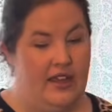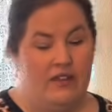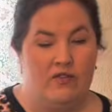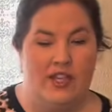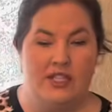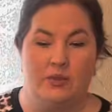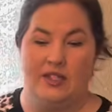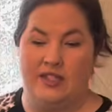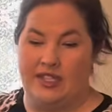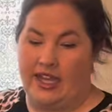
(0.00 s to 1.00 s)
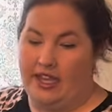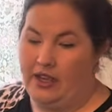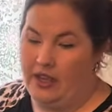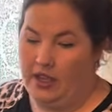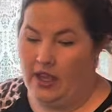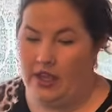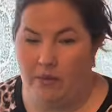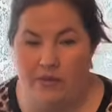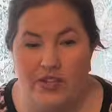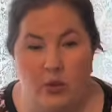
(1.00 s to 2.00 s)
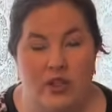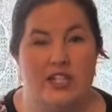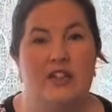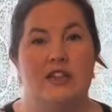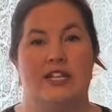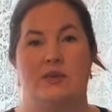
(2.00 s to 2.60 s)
This was done, the quilting on this